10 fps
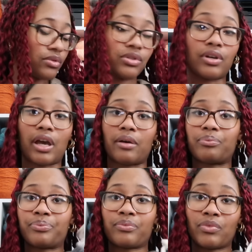So yeah,
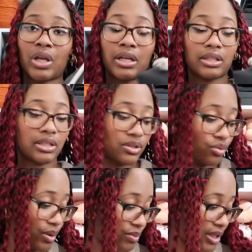this is a
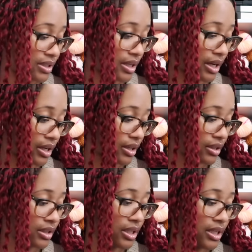whip that's there.